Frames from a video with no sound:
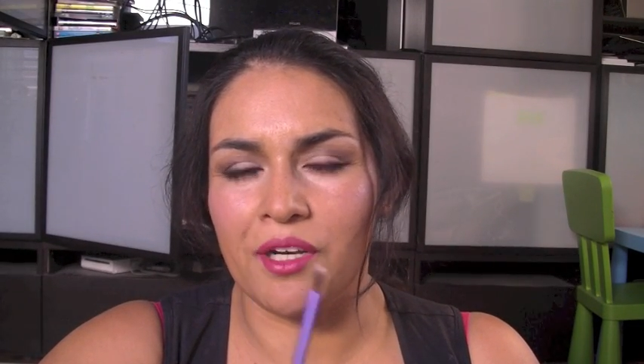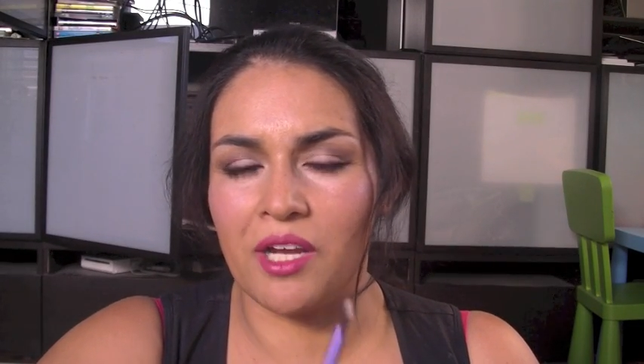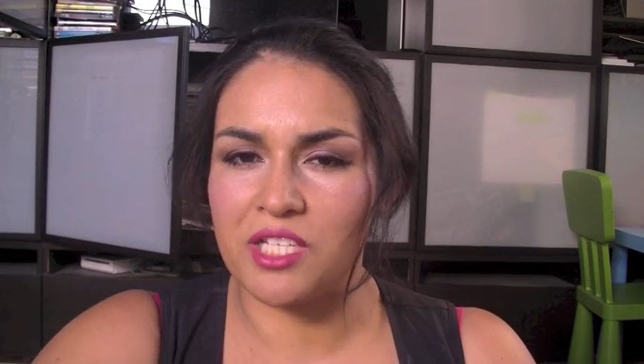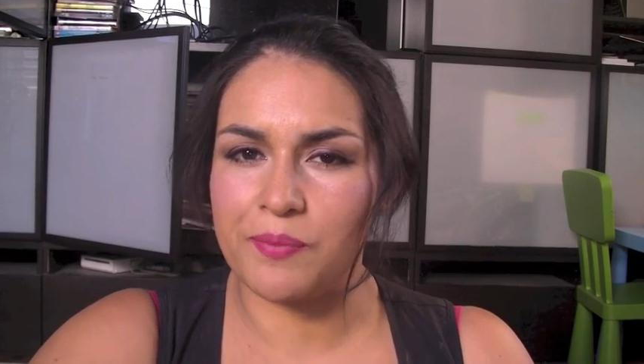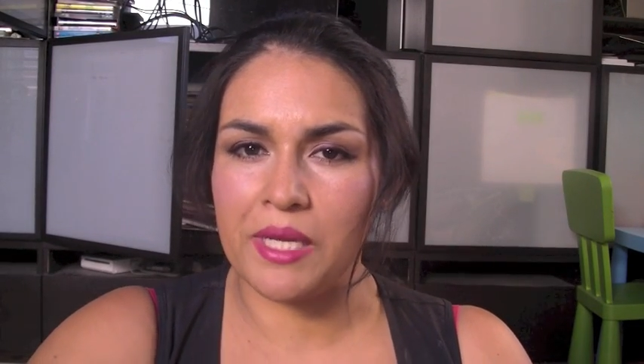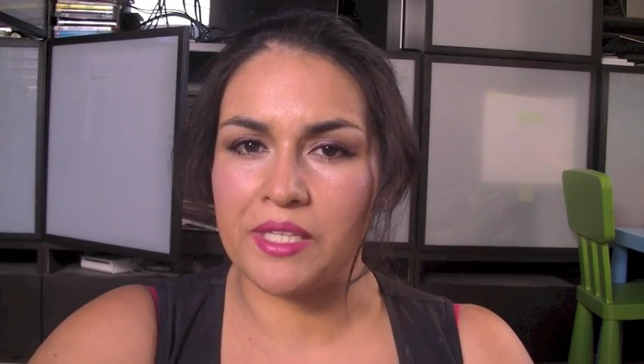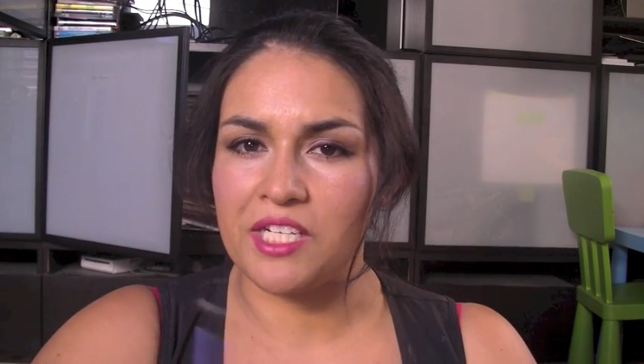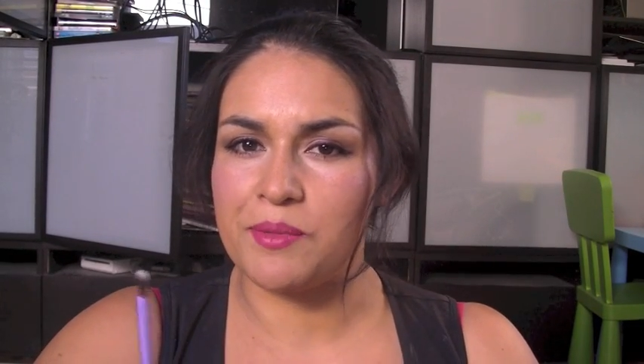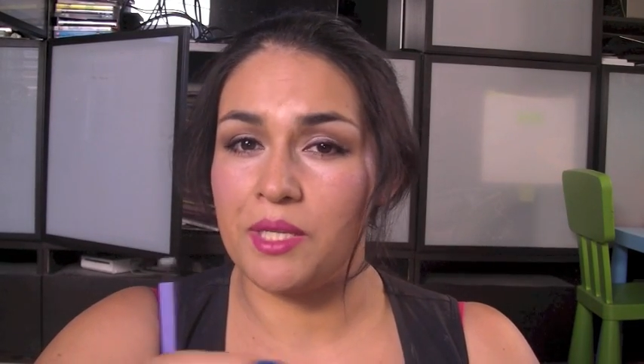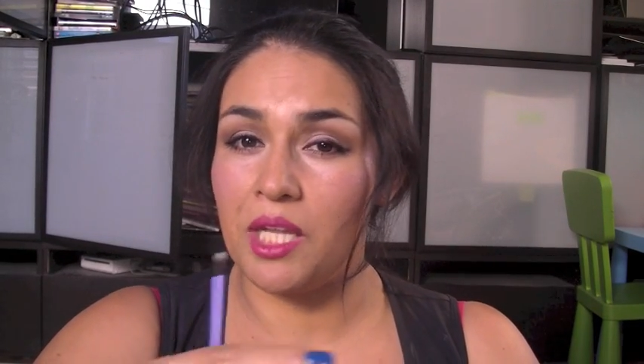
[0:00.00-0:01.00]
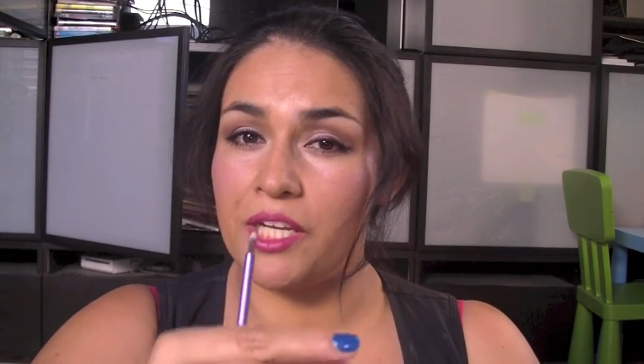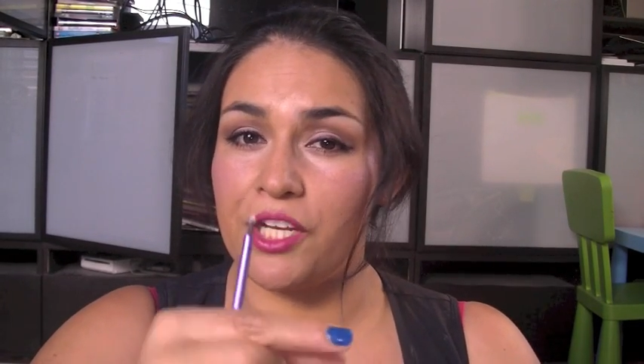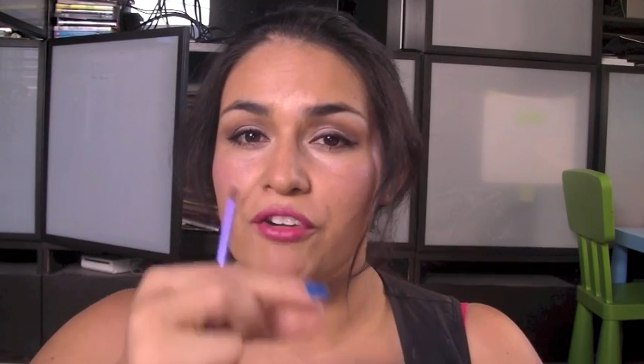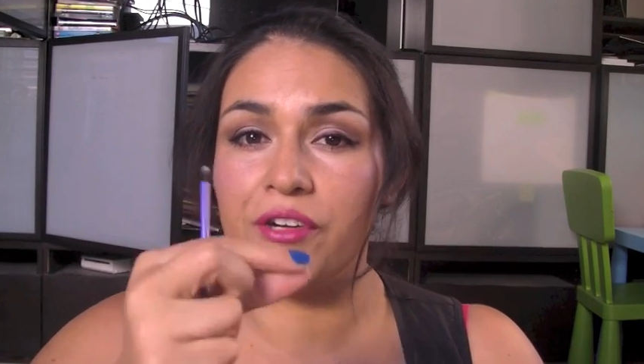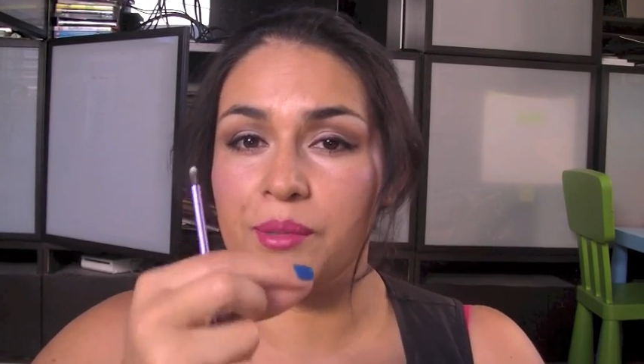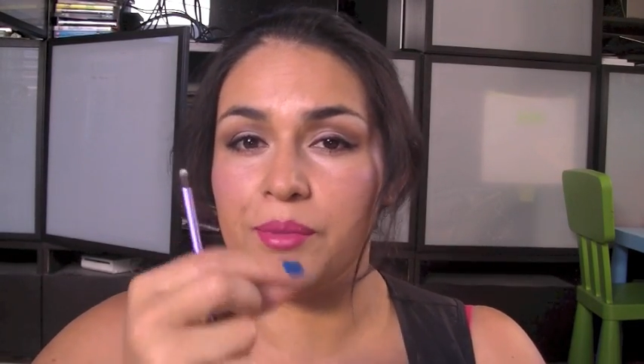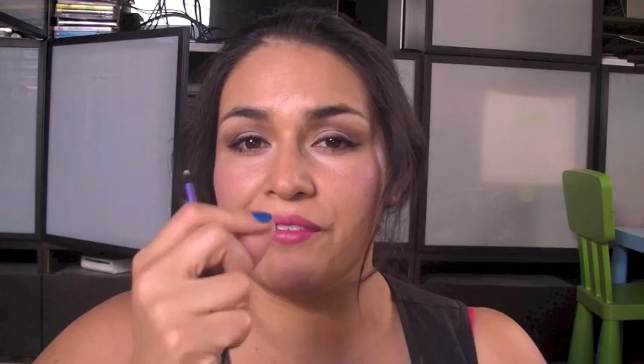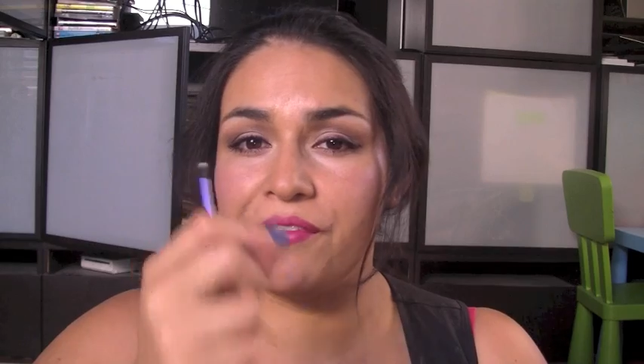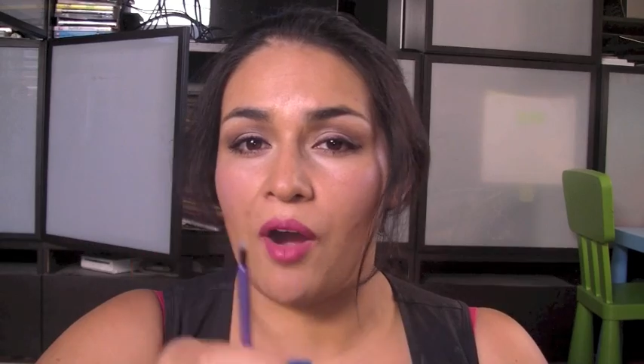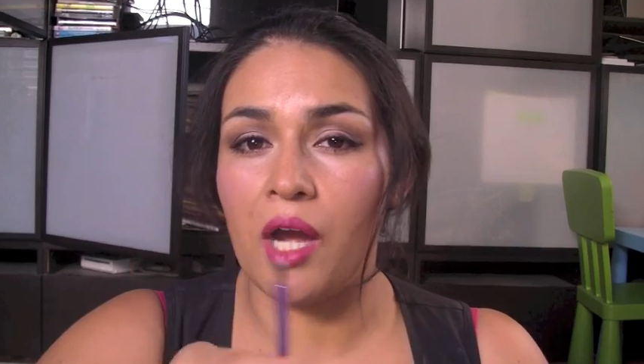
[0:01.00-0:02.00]
and I expect that to be like an incredibly
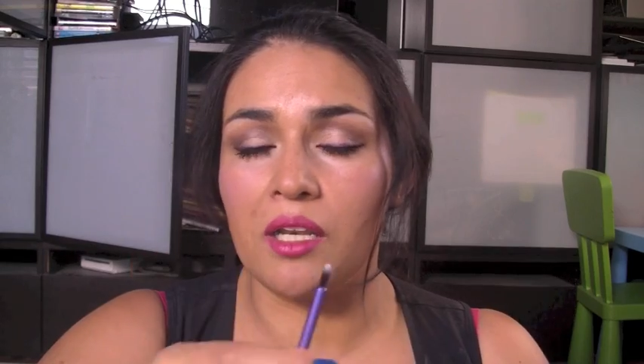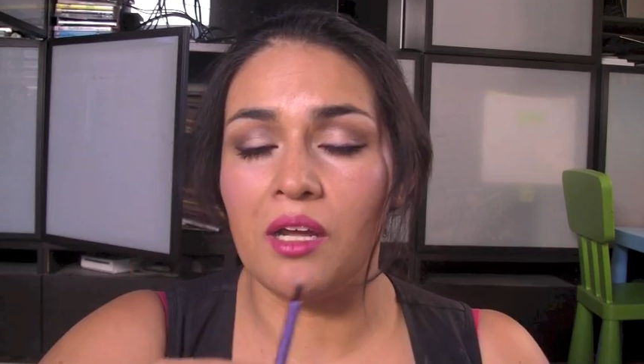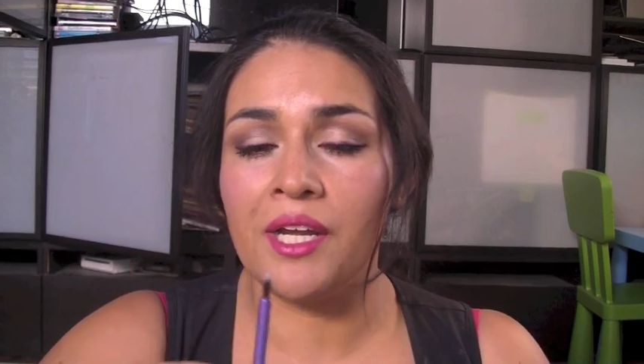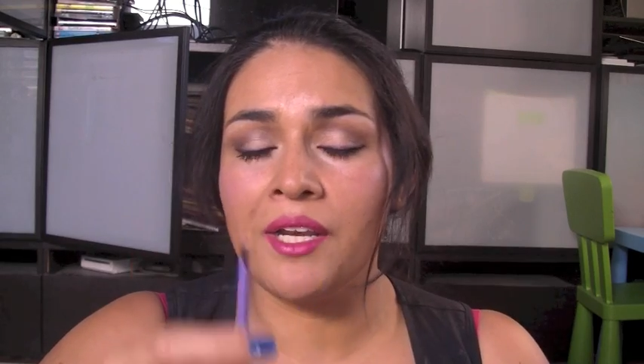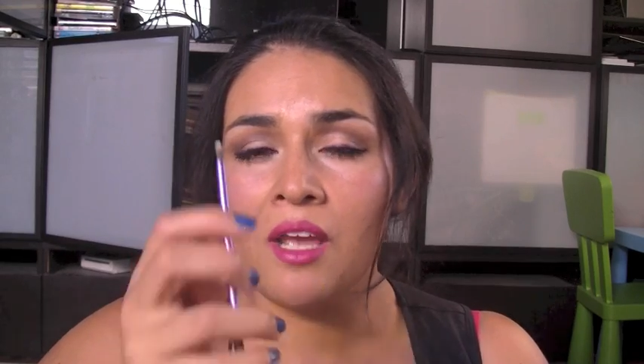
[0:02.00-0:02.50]
fine line.